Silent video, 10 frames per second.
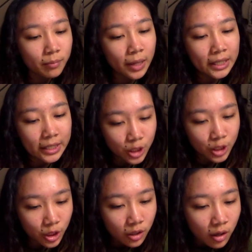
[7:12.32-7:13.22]
By
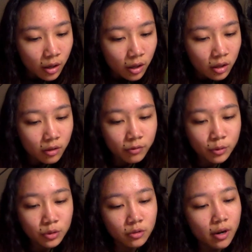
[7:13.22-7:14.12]
nature, the
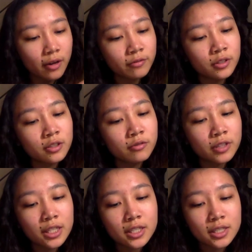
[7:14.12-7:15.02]
photograph, for
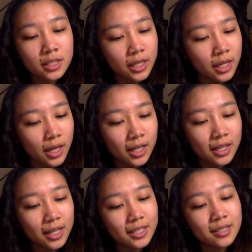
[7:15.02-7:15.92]
convenience sake,
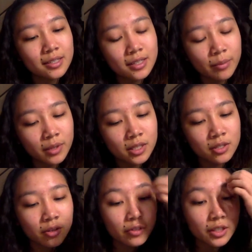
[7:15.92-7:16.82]
let us accept this
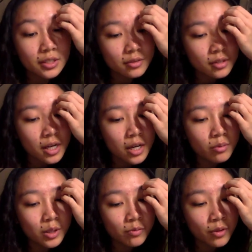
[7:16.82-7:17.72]
universal
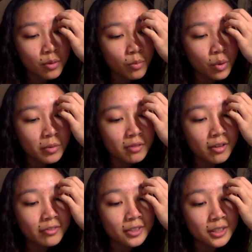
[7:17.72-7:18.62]
which for the moment
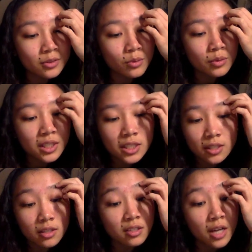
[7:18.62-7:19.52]
refers only
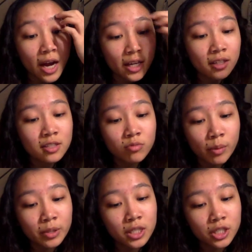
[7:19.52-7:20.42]
to the tireless
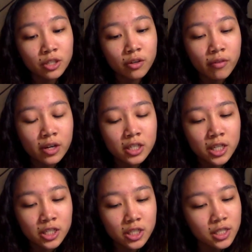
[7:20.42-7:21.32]
repetition of
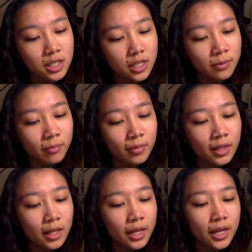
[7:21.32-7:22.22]
contingency,
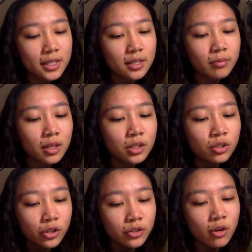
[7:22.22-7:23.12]
has something
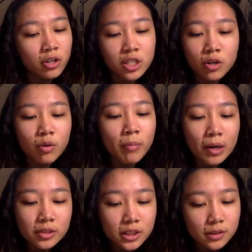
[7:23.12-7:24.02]
tautological
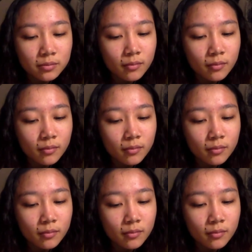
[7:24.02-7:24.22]
about it.